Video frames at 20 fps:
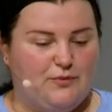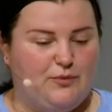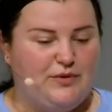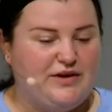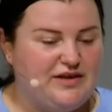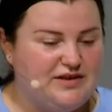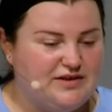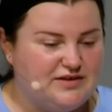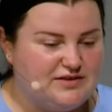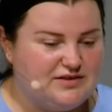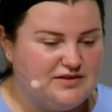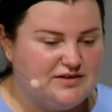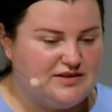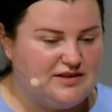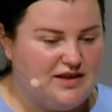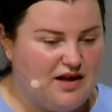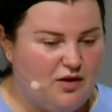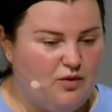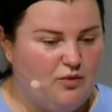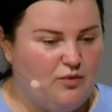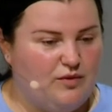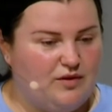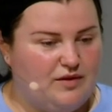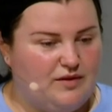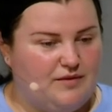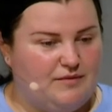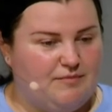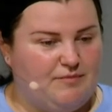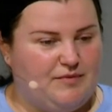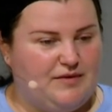we now
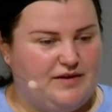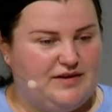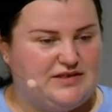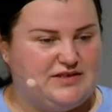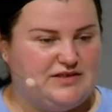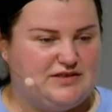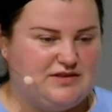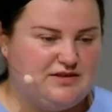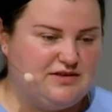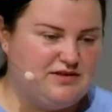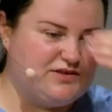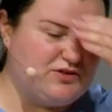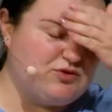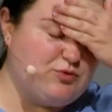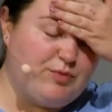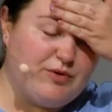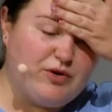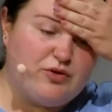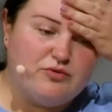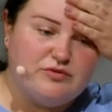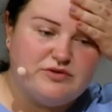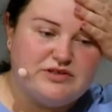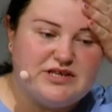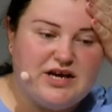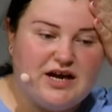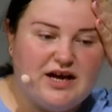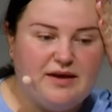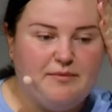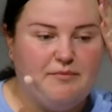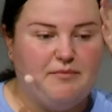uh, it's a super cool
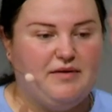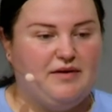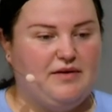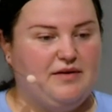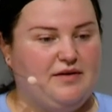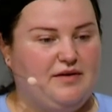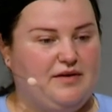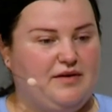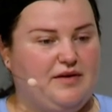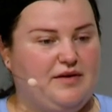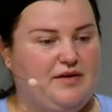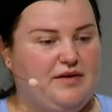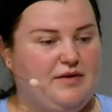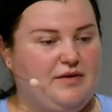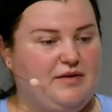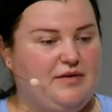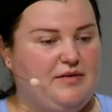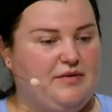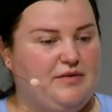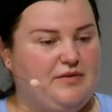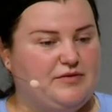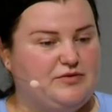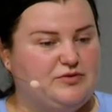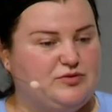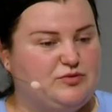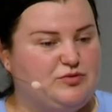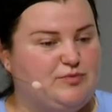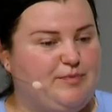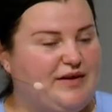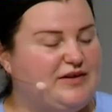time. Uh,
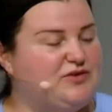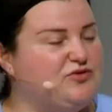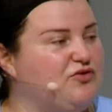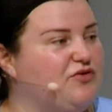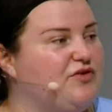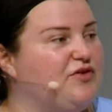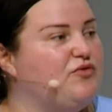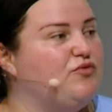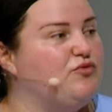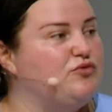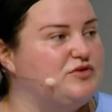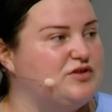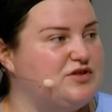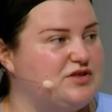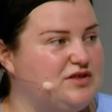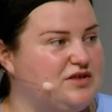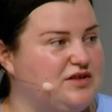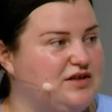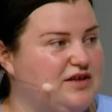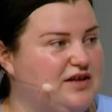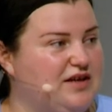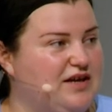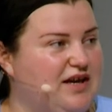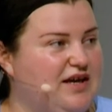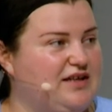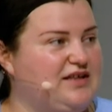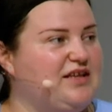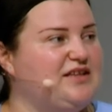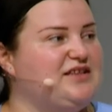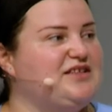back to the roots
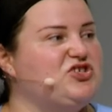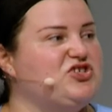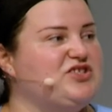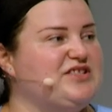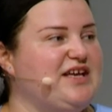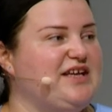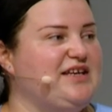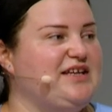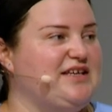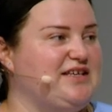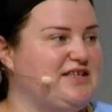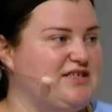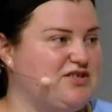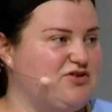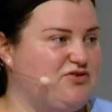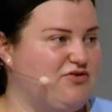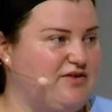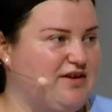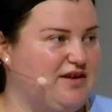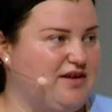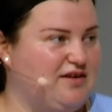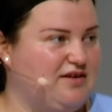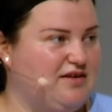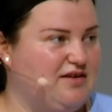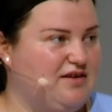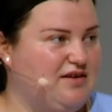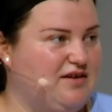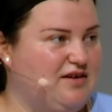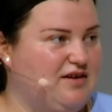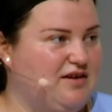and understand history.
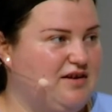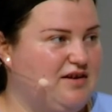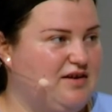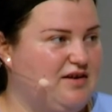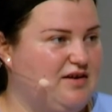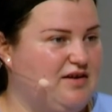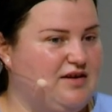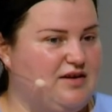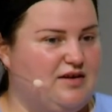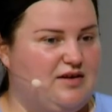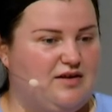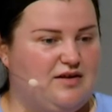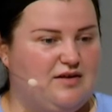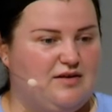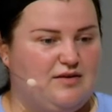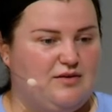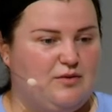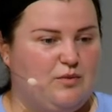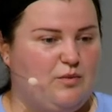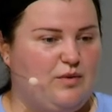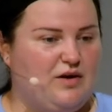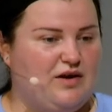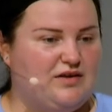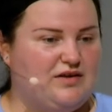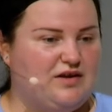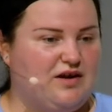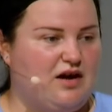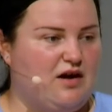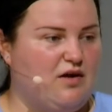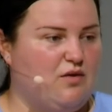Uh,
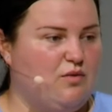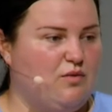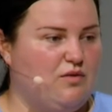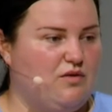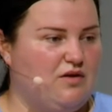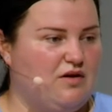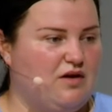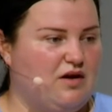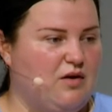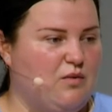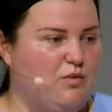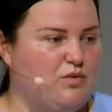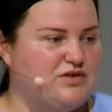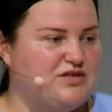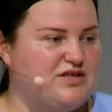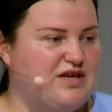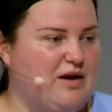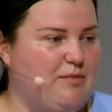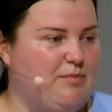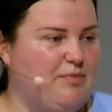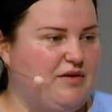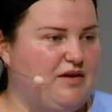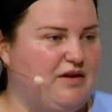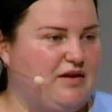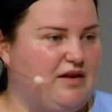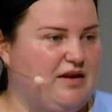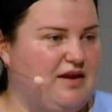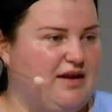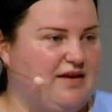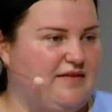what how how was
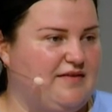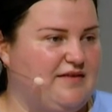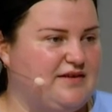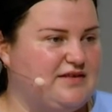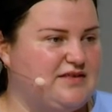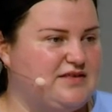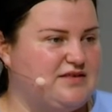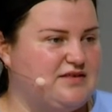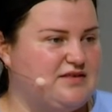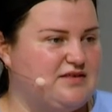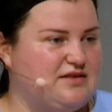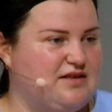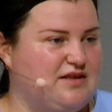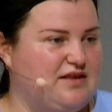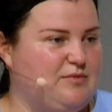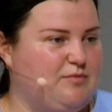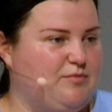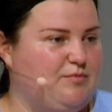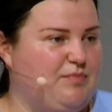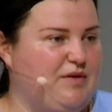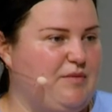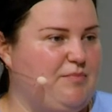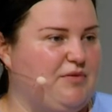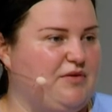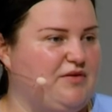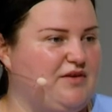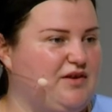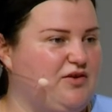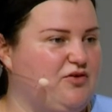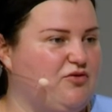happened like this that
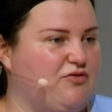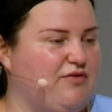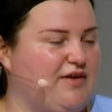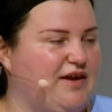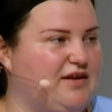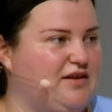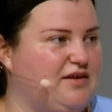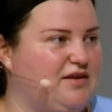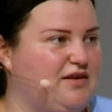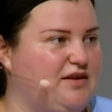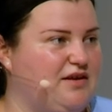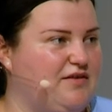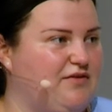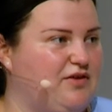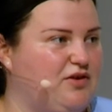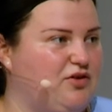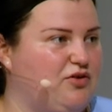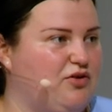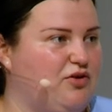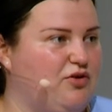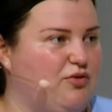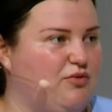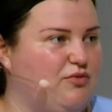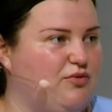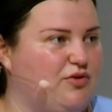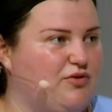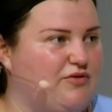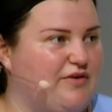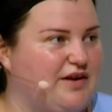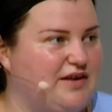people in Ukraine even don't know
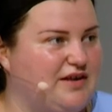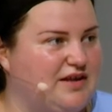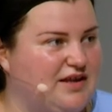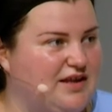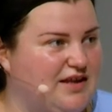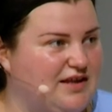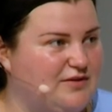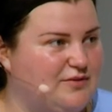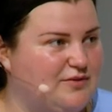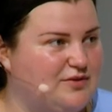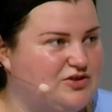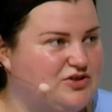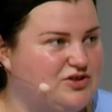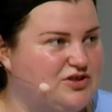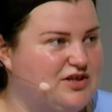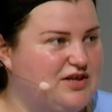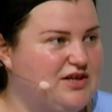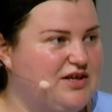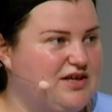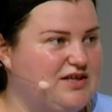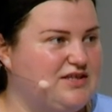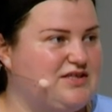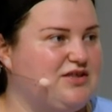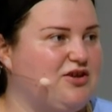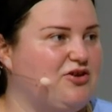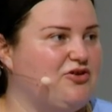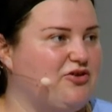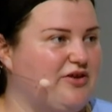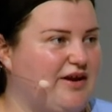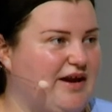Ukrainian language? It's
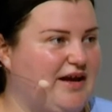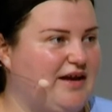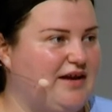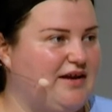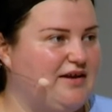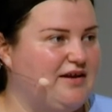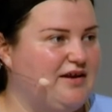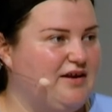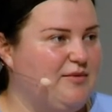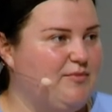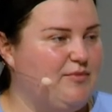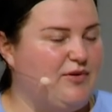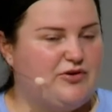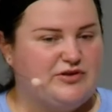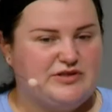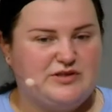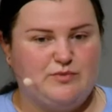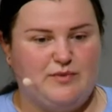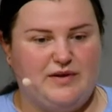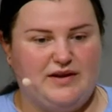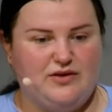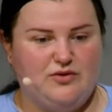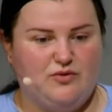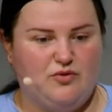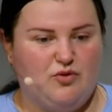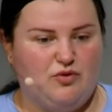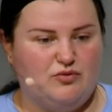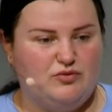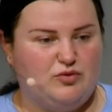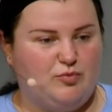not okay, because when you
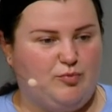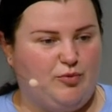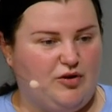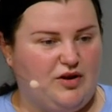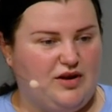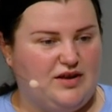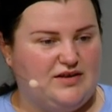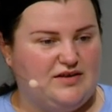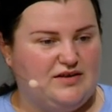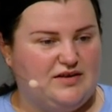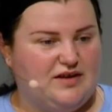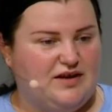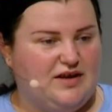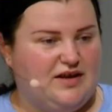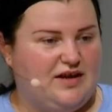go to Poland